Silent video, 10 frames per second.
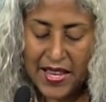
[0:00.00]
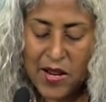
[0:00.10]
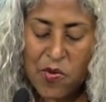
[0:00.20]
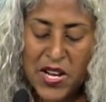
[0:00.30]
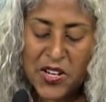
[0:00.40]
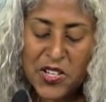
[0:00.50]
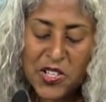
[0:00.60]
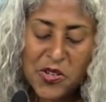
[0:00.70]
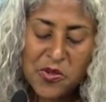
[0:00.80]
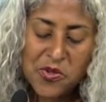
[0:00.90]
And I want to
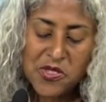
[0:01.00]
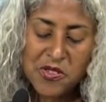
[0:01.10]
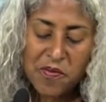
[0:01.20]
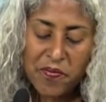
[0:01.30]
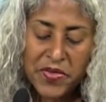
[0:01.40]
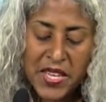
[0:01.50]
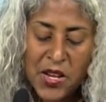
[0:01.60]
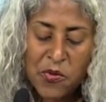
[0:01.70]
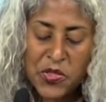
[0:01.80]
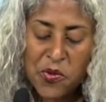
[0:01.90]
close
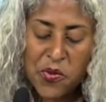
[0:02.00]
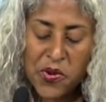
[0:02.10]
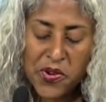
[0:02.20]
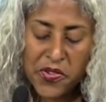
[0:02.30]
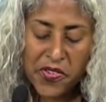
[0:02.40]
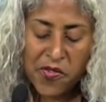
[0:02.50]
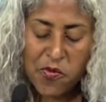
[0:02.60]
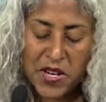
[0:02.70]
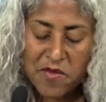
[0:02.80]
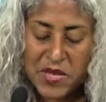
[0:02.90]
with the words
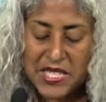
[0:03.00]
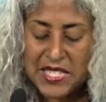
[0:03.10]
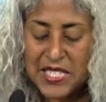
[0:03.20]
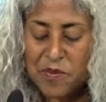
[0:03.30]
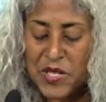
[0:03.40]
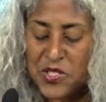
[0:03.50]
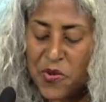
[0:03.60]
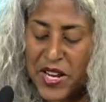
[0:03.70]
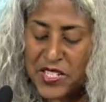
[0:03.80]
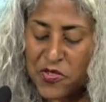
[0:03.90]
of one of Mississippi's
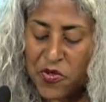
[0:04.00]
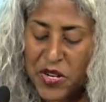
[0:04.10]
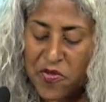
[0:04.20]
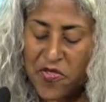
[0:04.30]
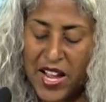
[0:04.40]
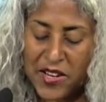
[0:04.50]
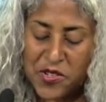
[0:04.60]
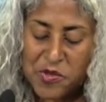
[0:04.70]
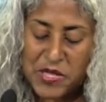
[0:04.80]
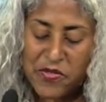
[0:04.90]
greatest freedom
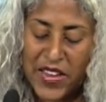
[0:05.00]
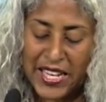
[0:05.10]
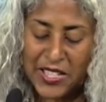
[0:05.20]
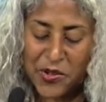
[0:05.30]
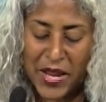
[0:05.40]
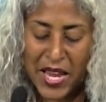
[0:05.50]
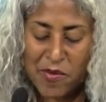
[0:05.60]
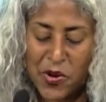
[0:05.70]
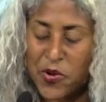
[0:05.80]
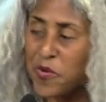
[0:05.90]
fighters, Ms. Fannie Lou
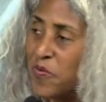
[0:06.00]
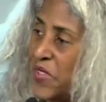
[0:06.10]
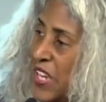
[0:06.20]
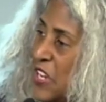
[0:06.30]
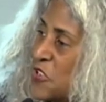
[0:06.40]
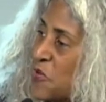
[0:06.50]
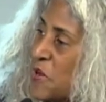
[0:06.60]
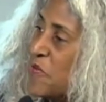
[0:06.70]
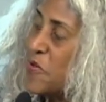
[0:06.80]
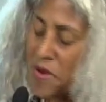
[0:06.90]
Hamer, whom
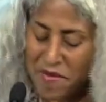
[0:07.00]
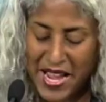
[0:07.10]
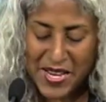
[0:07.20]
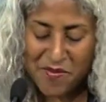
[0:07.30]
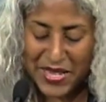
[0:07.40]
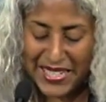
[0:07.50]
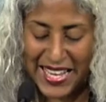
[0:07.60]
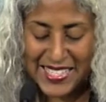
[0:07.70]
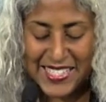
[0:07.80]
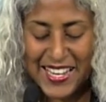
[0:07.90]
Jeribu reminded me
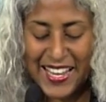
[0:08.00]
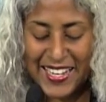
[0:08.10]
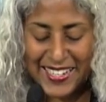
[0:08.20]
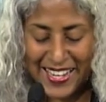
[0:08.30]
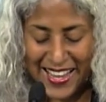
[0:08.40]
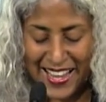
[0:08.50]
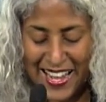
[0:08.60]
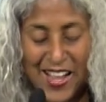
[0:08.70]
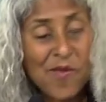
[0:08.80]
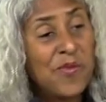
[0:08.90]
last night.
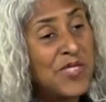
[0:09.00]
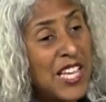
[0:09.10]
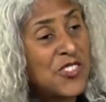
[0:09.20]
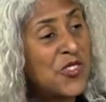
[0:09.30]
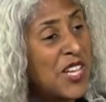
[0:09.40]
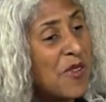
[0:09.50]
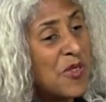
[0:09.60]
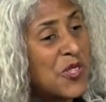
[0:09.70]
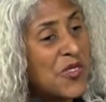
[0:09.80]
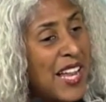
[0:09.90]
Yesterday
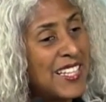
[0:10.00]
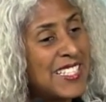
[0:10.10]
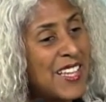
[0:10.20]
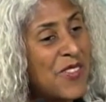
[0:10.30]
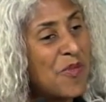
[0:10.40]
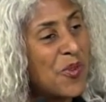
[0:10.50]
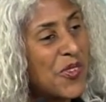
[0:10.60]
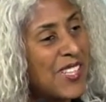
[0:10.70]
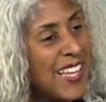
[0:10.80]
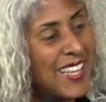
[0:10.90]
was her 97th
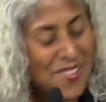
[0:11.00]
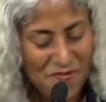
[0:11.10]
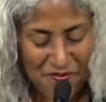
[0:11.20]
birthday.